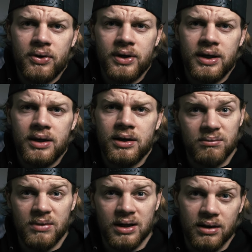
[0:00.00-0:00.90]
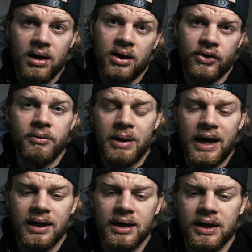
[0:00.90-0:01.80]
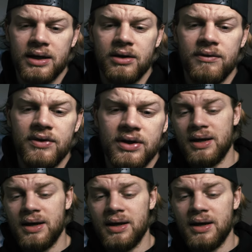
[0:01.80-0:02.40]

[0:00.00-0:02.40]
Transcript: pointing like on her back, kind of.